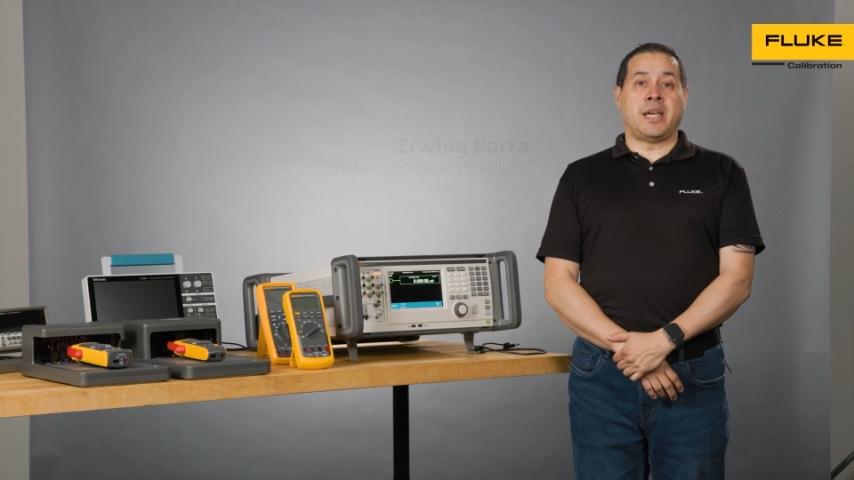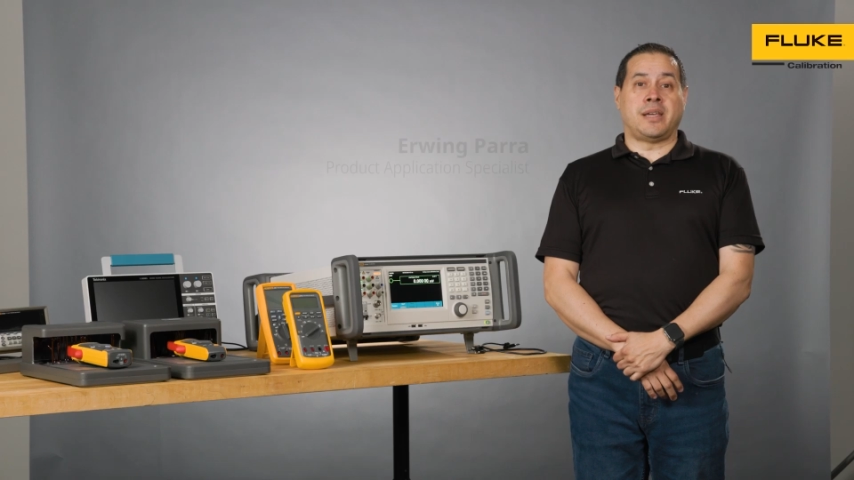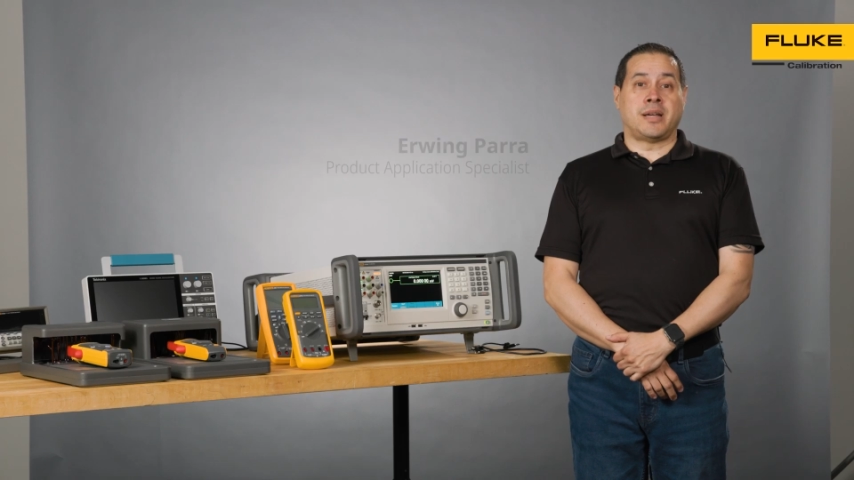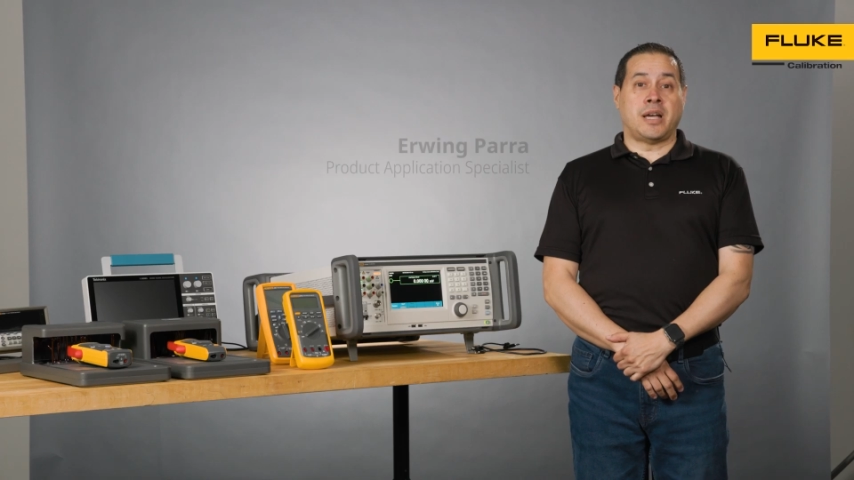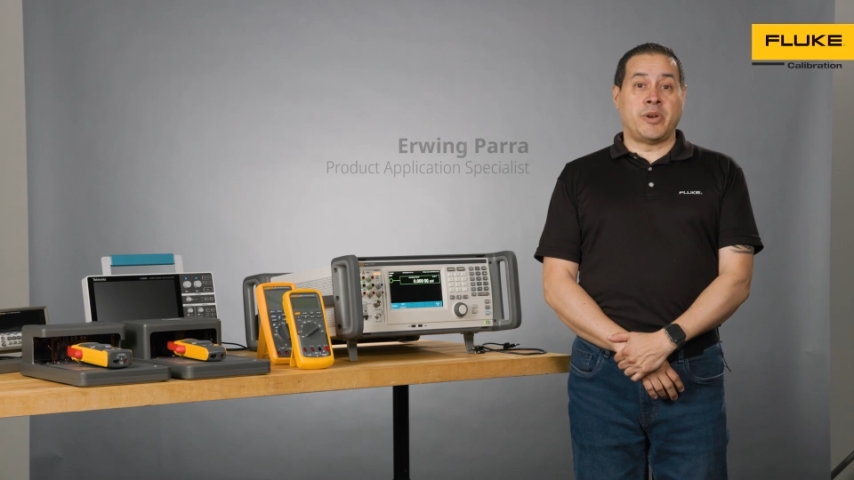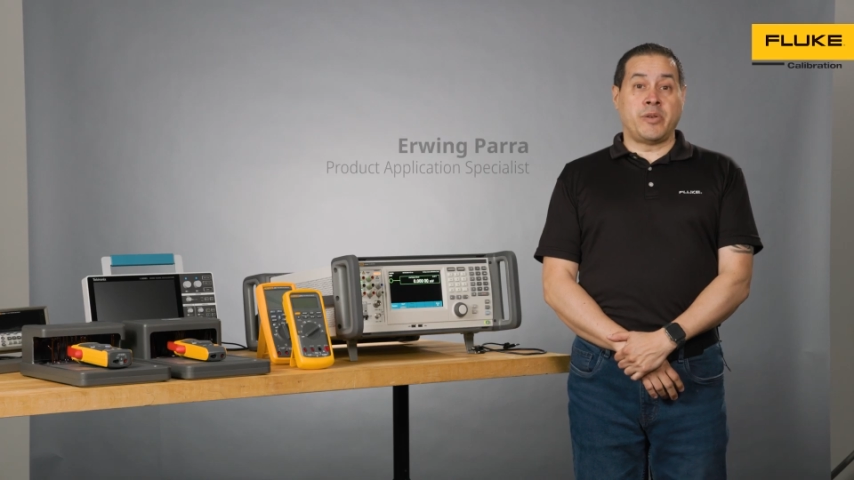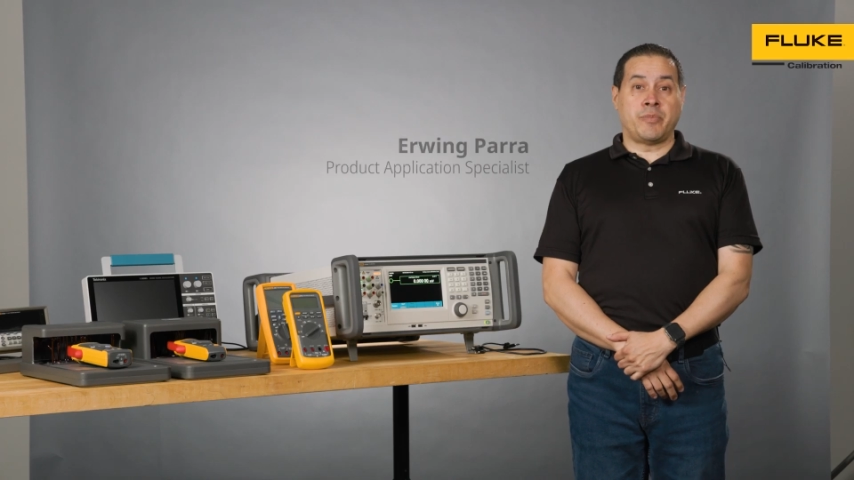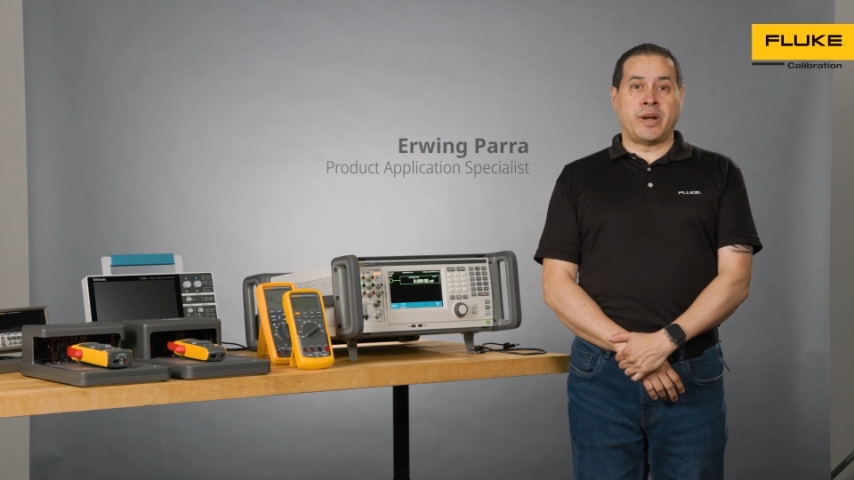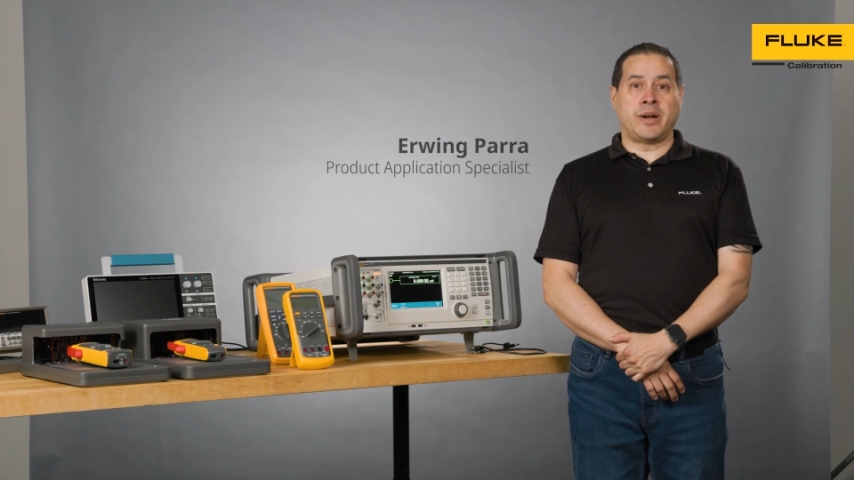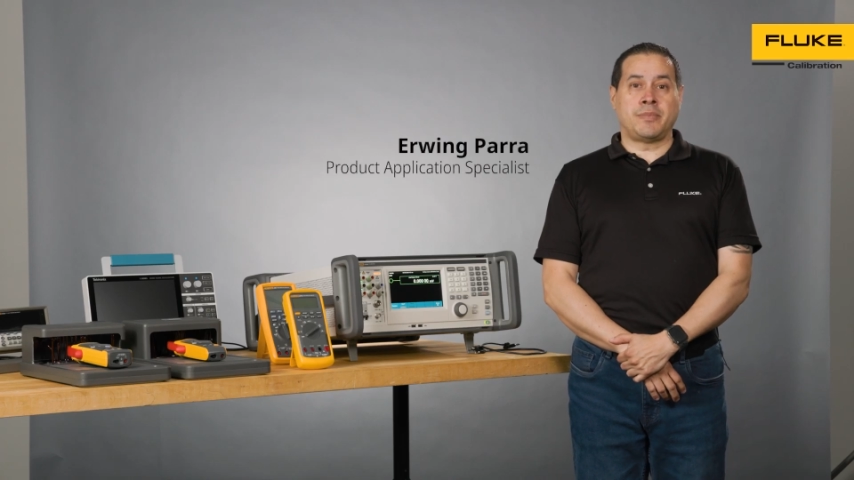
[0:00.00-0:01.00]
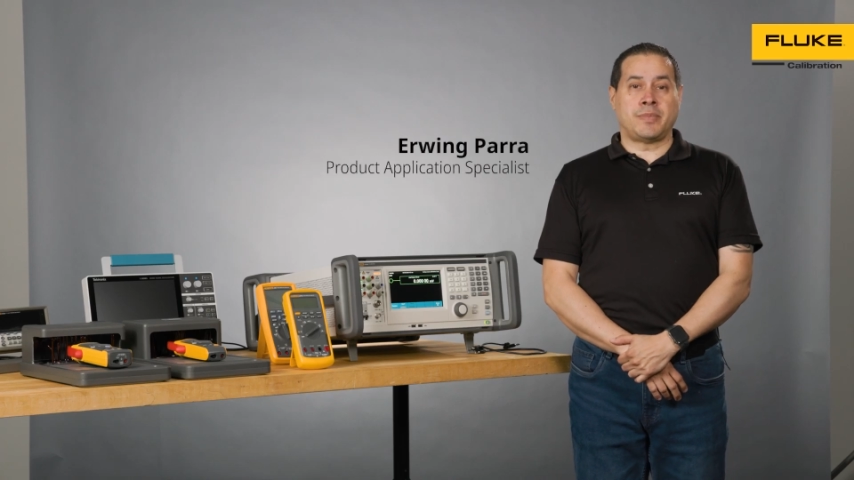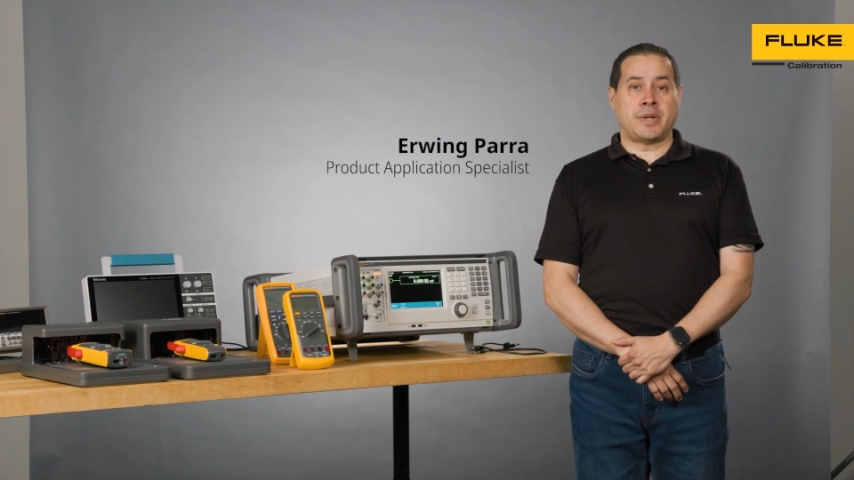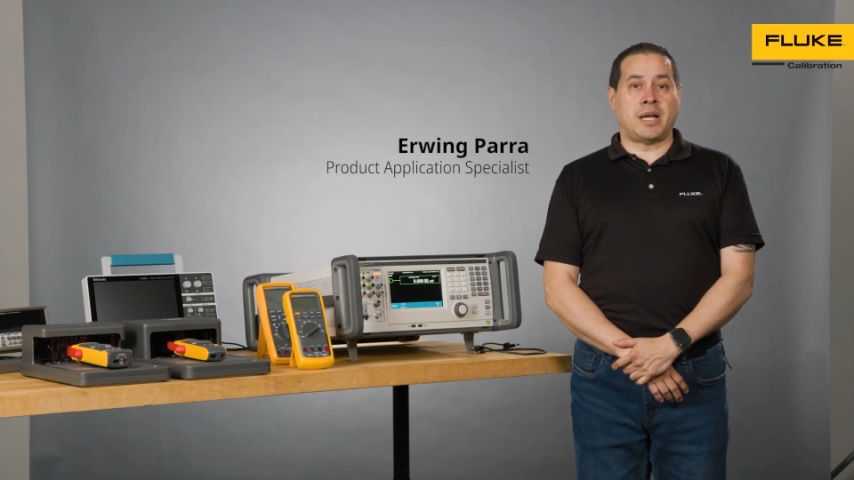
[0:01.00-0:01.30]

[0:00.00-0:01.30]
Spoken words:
Hi, I'm Erwin Parra.